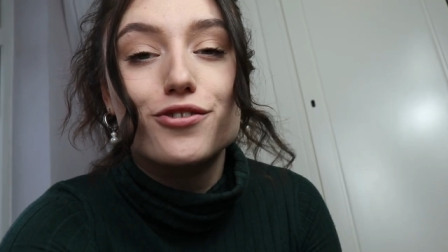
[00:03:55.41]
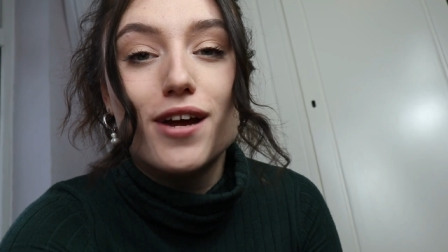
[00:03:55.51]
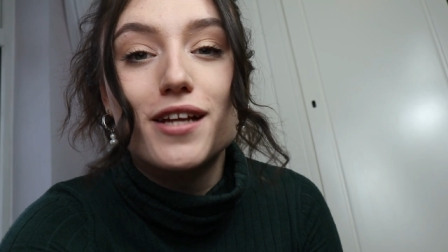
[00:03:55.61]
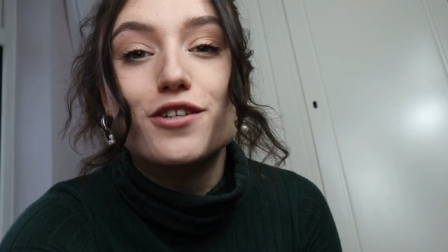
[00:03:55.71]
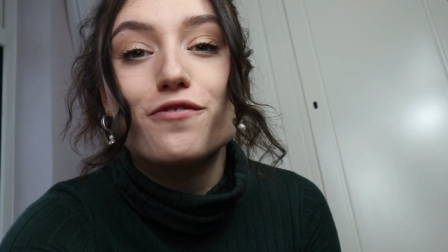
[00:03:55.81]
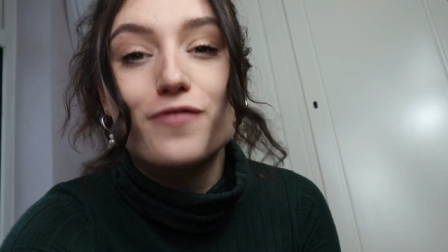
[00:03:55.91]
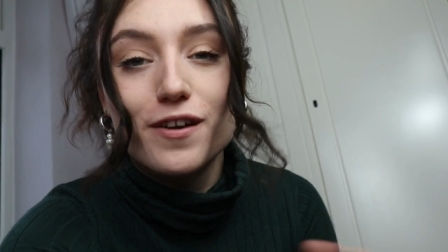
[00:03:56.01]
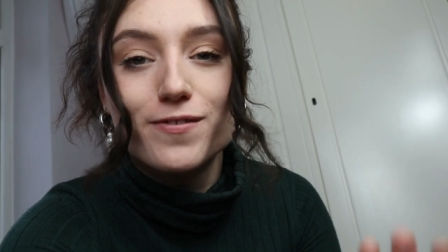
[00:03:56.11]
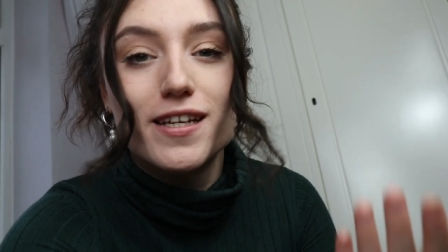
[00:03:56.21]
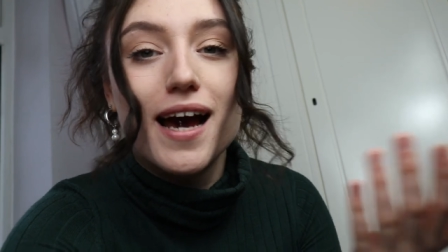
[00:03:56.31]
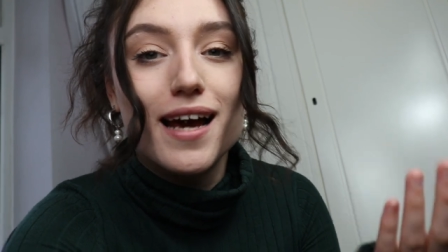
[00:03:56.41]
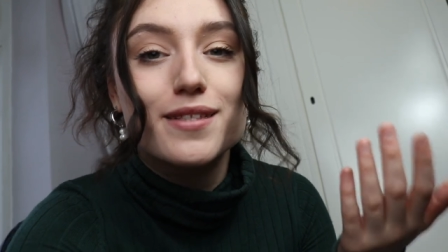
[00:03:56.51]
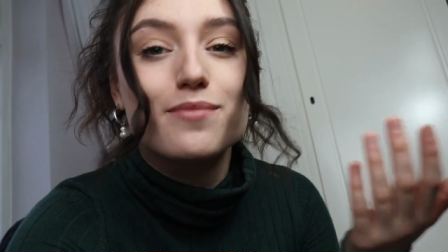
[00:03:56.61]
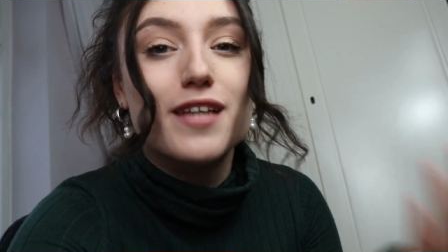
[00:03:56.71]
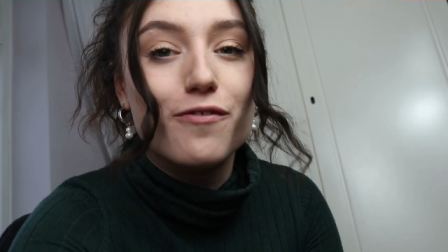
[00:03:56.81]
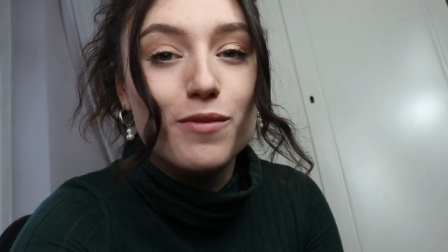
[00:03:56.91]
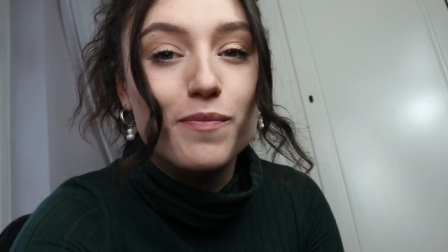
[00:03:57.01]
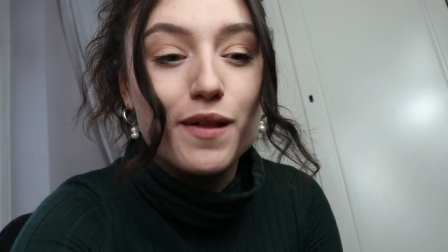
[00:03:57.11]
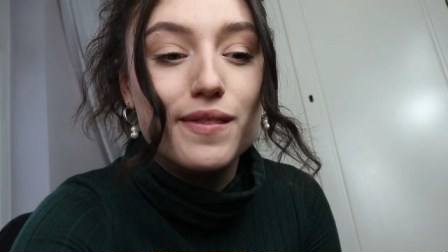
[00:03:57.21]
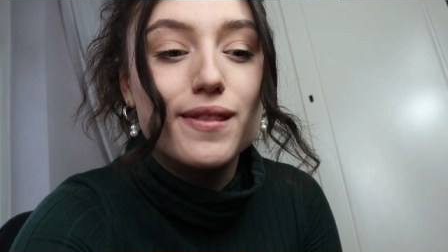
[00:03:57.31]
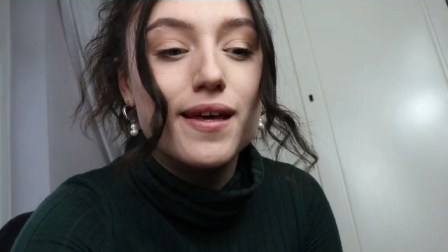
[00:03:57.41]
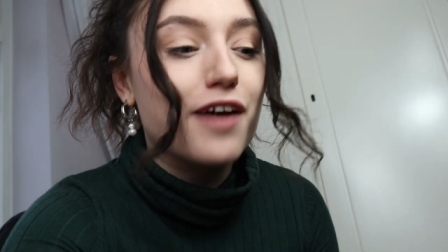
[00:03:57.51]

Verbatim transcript: You're trying to do fifty items every month.